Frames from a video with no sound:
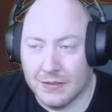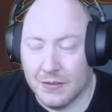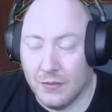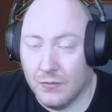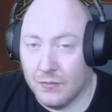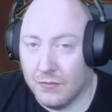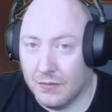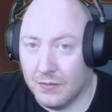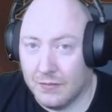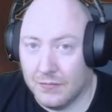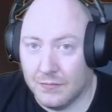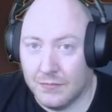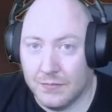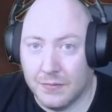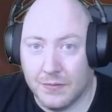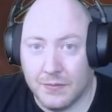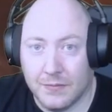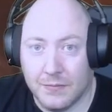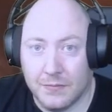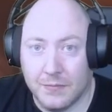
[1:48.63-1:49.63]
Oh, and
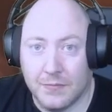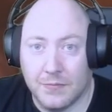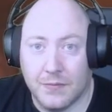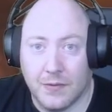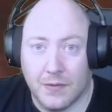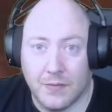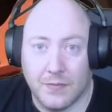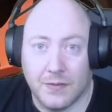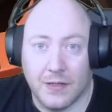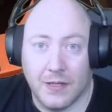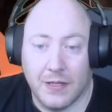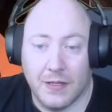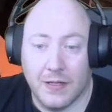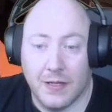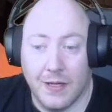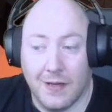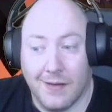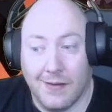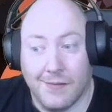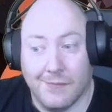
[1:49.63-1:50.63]
before I forget,
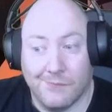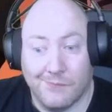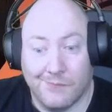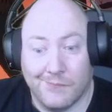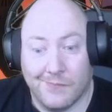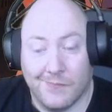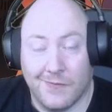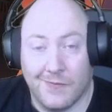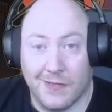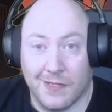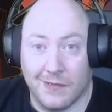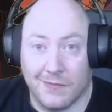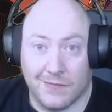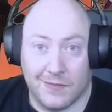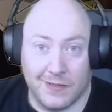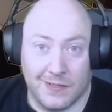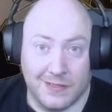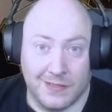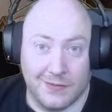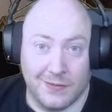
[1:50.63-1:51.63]
feel
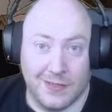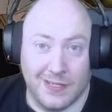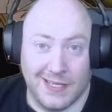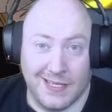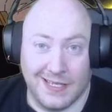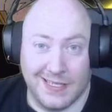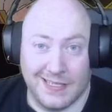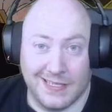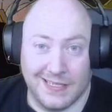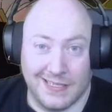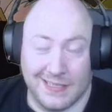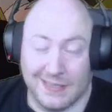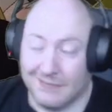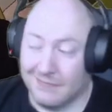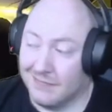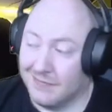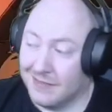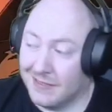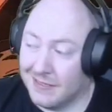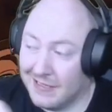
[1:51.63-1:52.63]
free to
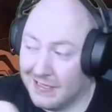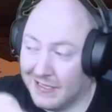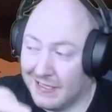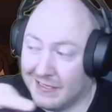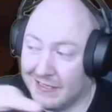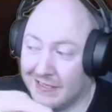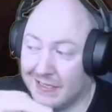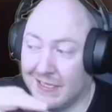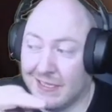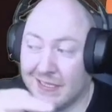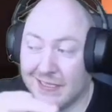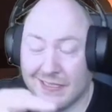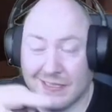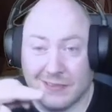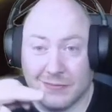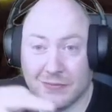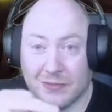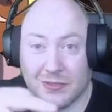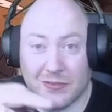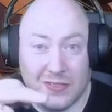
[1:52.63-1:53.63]
click
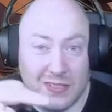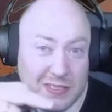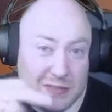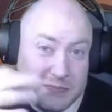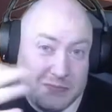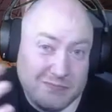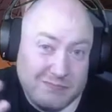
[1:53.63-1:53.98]
subscribe